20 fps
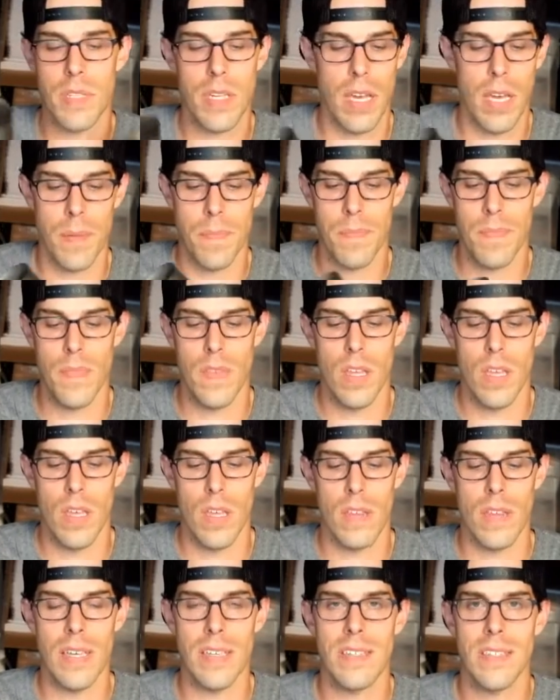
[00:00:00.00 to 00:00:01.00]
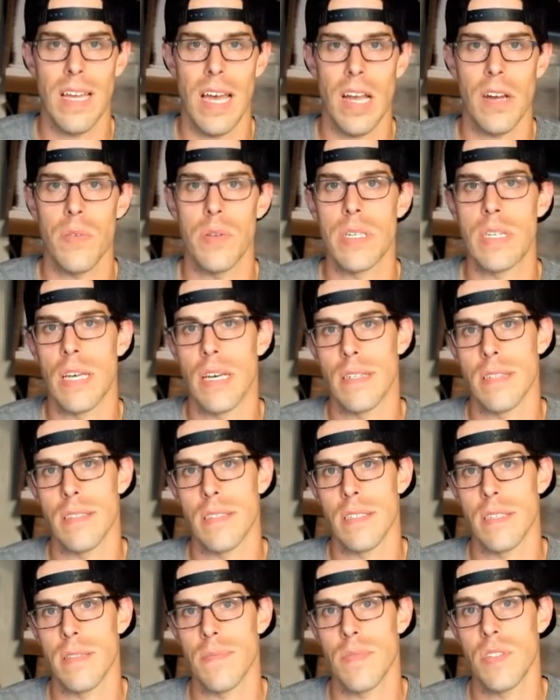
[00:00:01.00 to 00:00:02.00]
time. They stack really
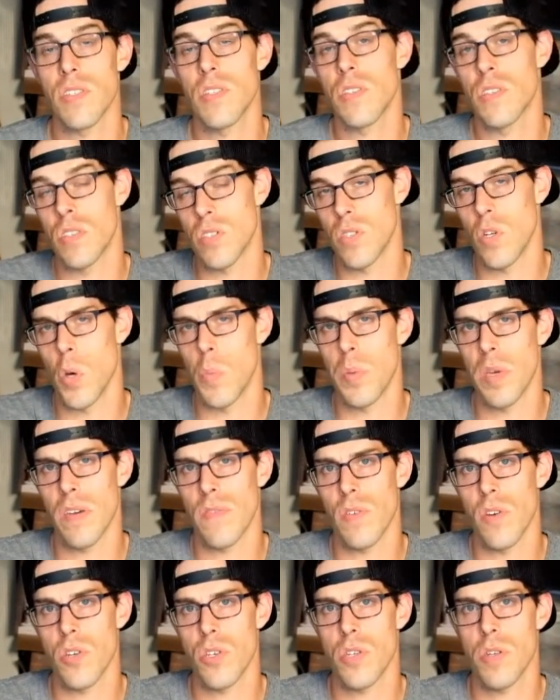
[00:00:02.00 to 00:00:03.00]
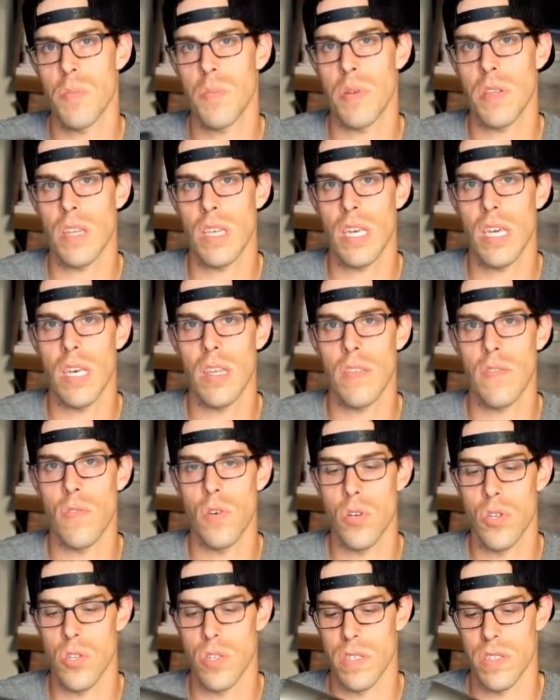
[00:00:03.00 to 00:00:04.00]
nicely. This is the Snow Peak version, but the Keith
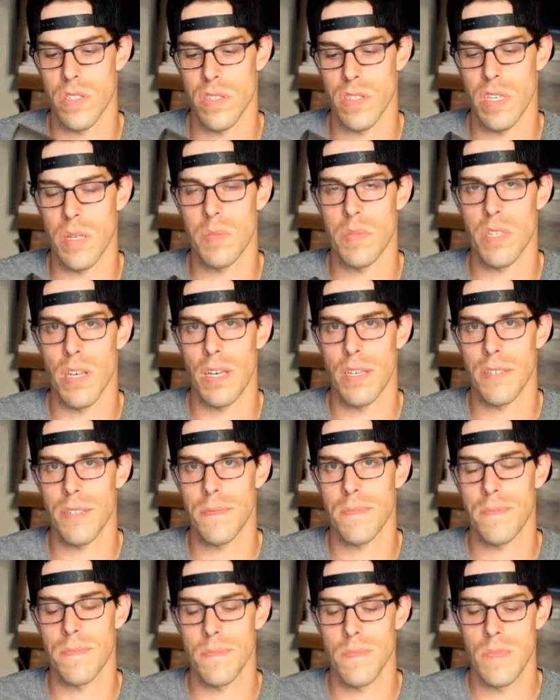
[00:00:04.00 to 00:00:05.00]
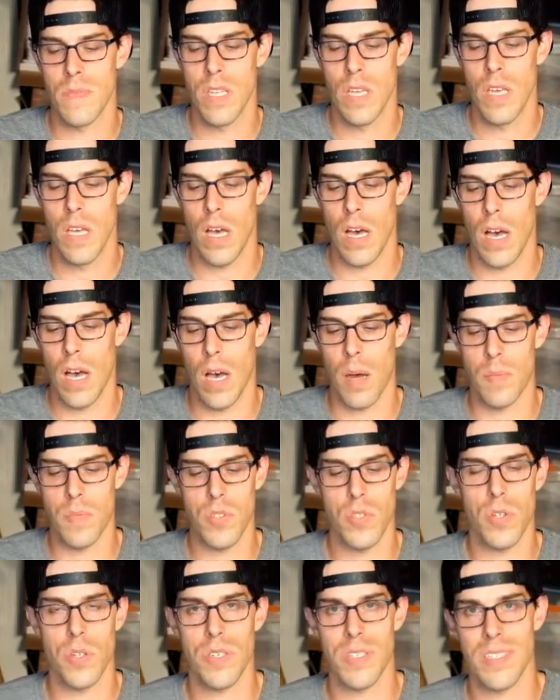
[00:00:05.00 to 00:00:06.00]
version is the same size.
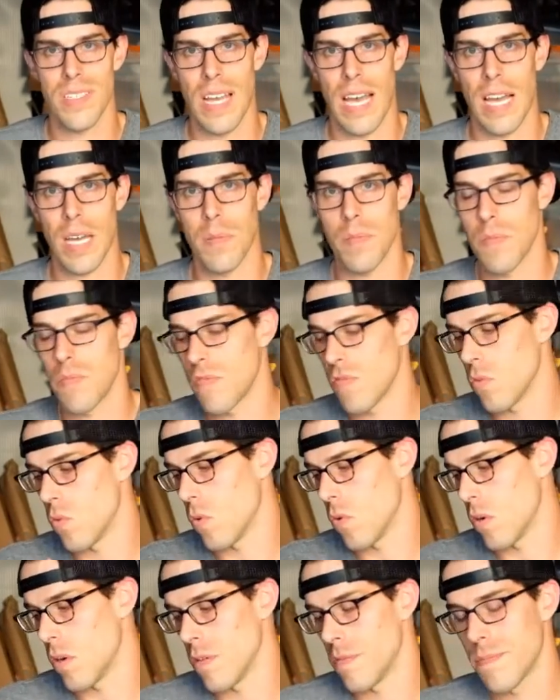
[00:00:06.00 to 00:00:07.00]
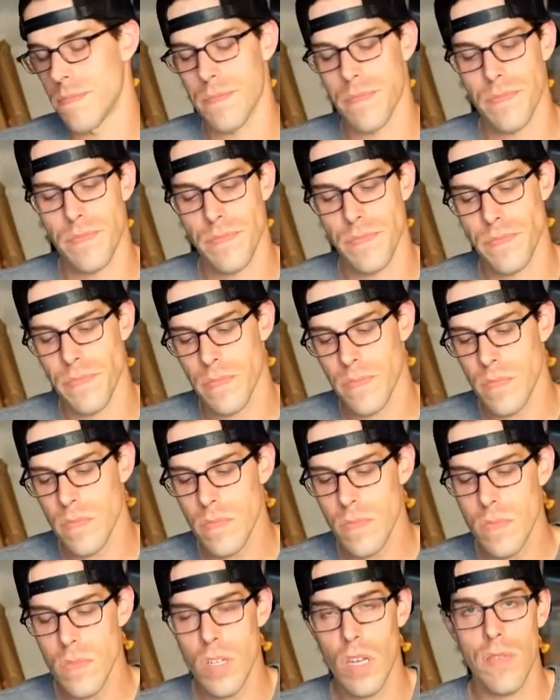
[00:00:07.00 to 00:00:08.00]
So you could stack them for
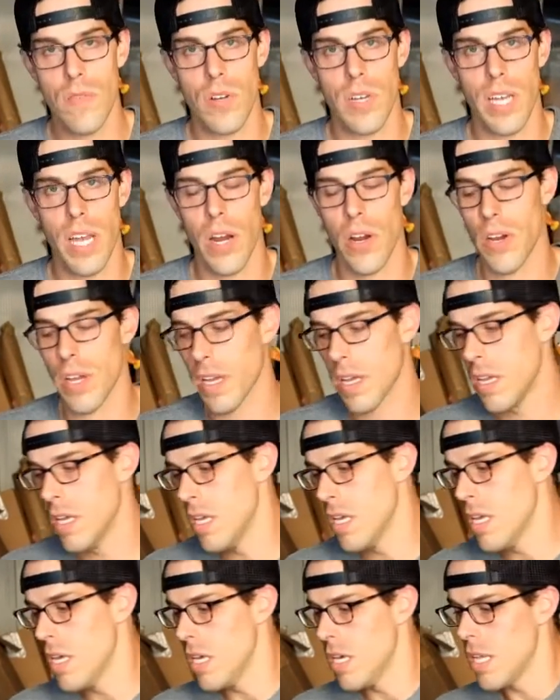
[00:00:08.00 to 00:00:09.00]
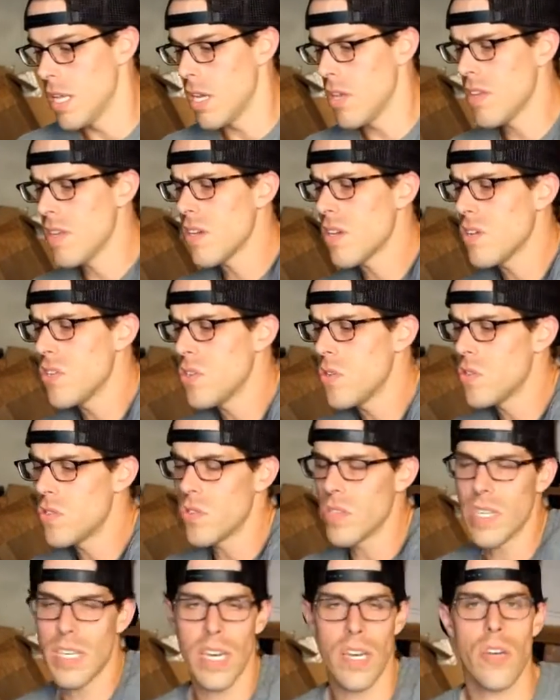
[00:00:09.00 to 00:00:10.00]
carrying. The other thing you can do is
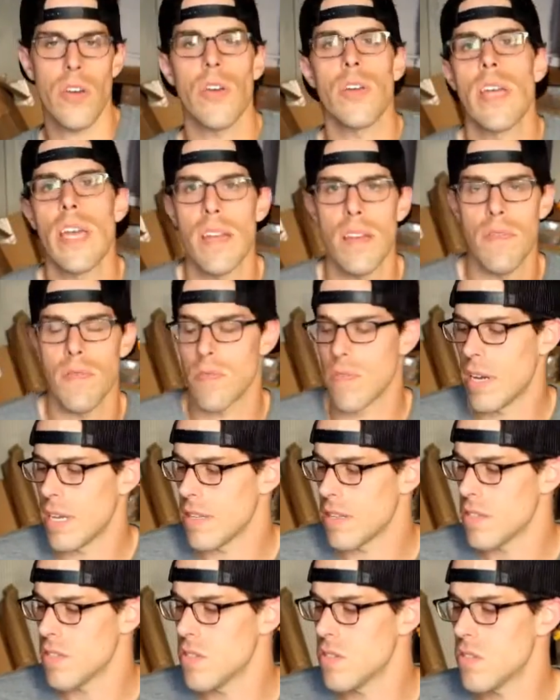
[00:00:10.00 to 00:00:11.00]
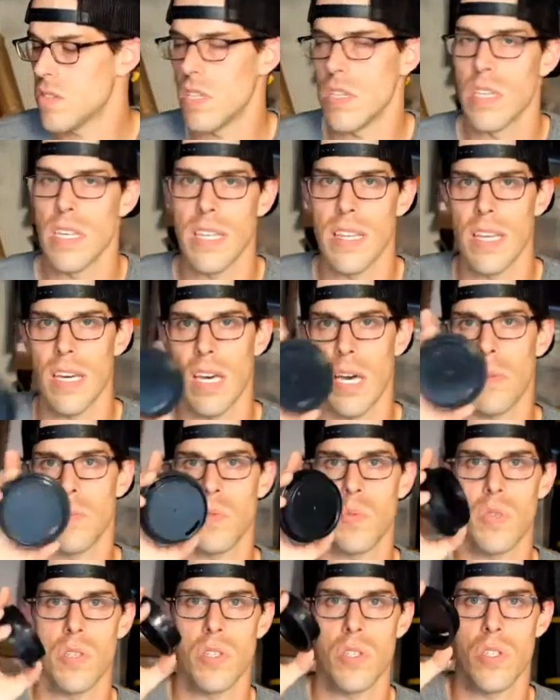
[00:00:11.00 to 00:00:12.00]
you can get creative, right? This is the lid that comes
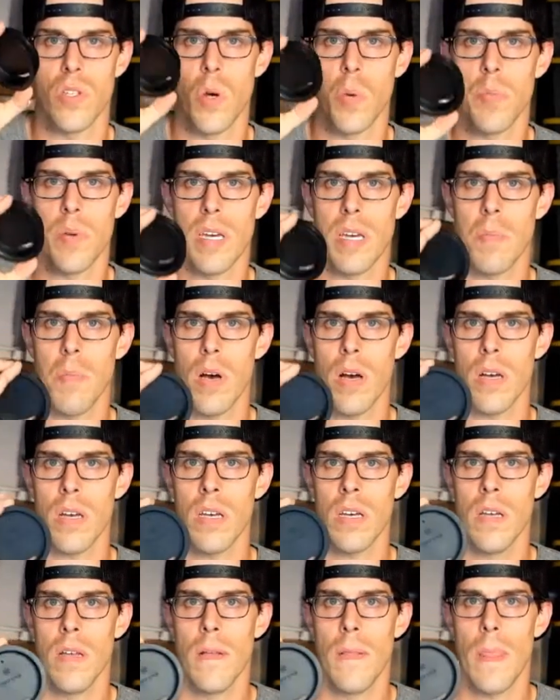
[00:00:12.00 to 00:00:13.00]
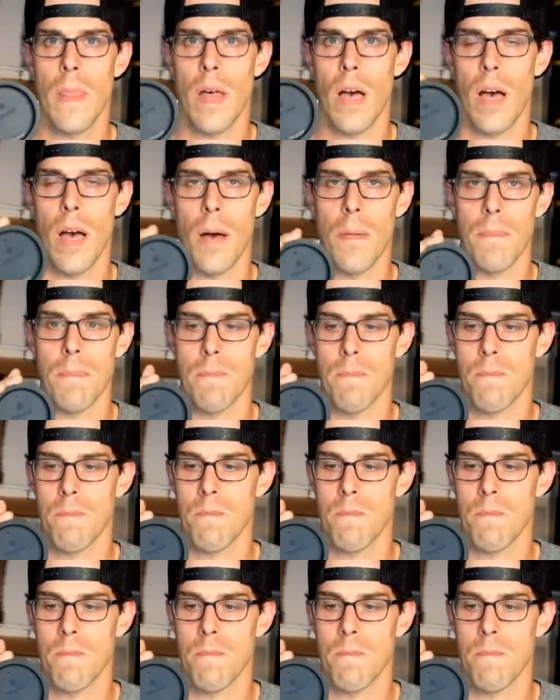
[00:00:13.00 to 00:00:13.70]
with the Snow Peak mug, and